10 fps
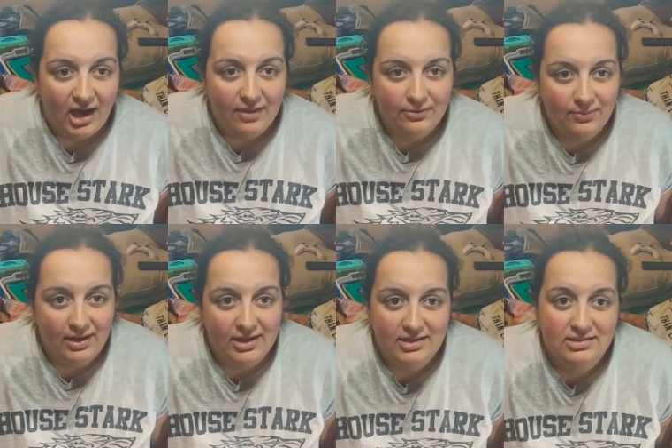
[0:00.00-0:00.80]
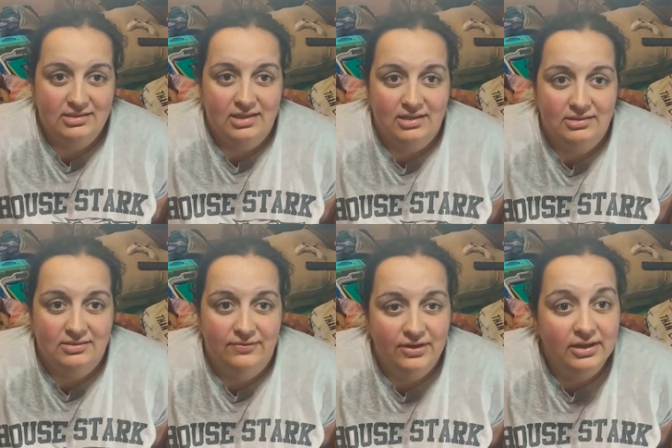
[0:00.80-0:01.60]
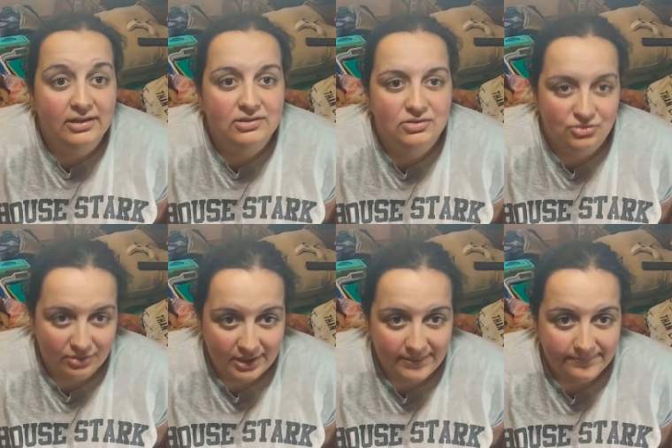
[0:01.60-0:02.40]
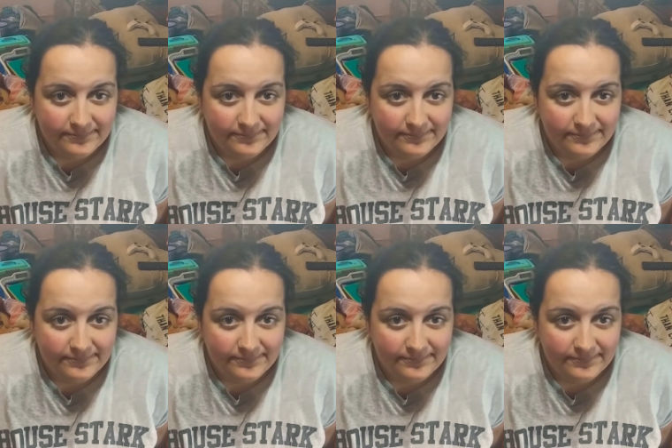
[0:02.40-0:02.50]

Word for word: Otherwise, it's a very good story.